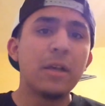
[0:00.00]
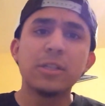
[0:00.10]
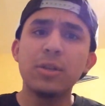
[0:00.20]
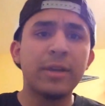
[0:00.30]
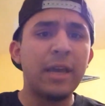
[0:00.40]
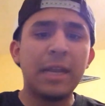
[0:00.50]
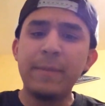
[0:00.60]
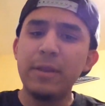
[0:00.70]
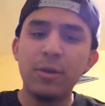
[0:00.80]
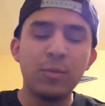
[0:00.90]
So, again, let
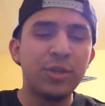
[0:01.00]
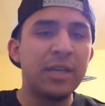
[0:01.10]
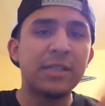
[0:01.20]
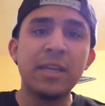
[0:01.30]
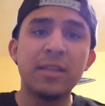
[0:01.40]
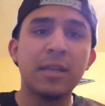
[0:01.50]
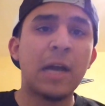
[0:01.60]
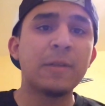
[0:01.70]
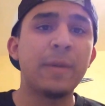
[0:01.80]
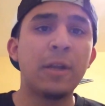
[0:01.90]
me know what you guys think in the
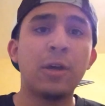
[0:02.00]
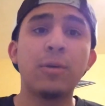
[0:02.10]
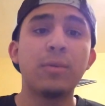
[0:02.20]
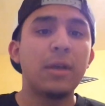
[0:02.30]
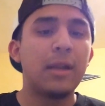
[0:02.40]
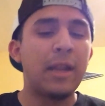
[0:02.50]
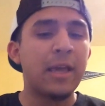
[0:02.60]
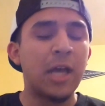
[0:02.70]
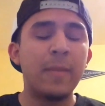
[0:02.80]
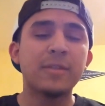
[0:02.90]
comments below.
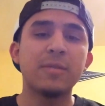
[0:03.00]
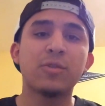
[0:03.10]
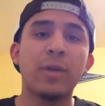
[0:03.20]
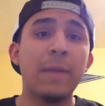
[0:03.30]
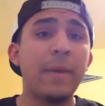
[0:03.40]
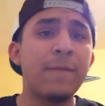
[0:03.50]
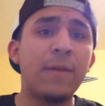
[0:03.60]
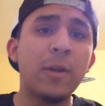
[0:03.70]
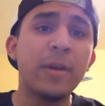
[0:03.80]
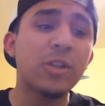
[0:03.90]
Like, comment, subscribe. Hey,
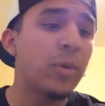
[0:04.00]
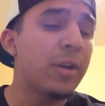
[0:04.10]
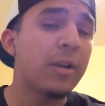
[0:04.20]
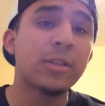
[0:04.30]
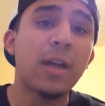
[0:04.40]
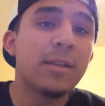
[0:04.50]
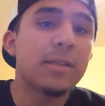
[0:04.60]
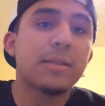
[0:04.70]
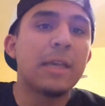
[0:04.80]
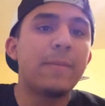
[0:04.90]
follow me on Twitter and
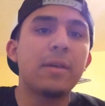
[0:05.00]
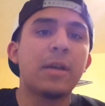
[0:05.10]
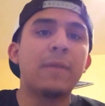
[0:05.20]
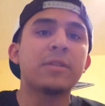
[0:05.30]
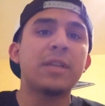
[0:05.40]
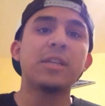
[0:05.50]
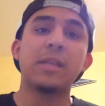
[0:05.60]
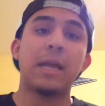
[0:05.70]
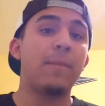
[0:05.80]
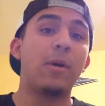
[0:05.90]
just give me a
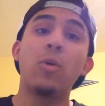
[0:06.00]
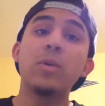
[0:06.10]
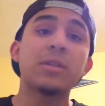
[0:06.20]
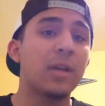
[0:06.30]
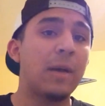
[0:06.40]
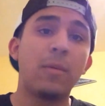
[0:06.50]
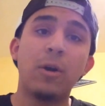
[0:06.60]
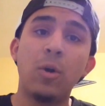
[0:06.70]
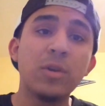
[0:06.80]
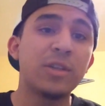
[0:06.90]
conversation. I'm always
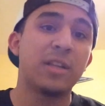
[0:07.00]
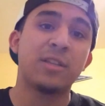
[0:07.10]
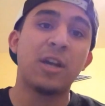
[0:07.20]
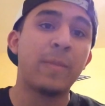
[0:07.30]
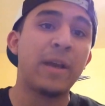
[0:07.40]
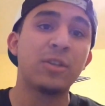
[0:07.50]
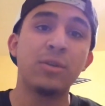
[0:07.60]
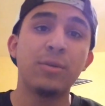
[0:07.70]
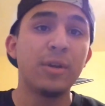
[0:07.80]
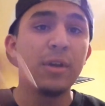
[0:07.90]
going to talk back to
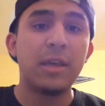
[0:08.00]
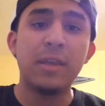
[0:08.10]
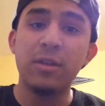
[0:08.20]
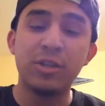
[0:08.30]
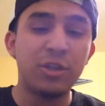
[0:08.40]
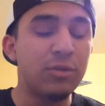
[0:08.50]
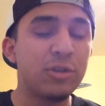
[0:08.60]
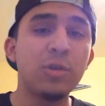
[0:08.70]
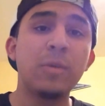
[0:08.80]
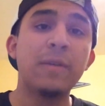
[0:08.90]
you. Either it's
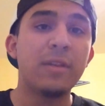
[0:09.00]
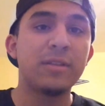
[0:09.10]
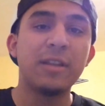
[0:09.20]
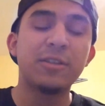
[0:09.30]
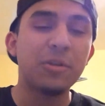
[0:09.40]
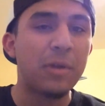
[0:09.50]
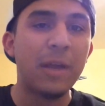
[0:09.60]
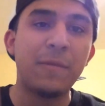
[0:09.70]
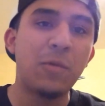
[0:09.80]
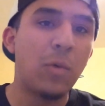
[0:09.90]
YouTube, either it's
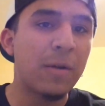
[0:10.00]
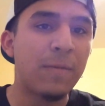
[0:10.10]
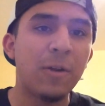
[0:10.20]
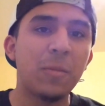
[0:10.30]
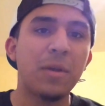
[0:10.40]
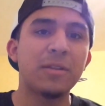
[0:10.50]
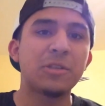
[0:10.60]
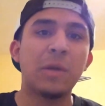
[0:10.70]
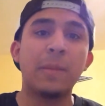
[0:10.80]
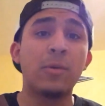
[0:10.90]
Instagram, if you want to follow me on
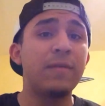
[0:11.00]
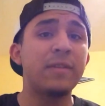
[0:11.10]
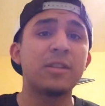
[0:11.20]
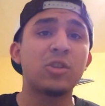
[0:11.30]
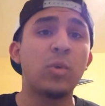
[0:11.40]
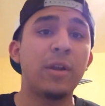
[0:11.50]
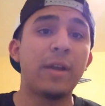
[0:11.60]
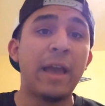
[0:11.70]
Instagram, or if it's Twitter,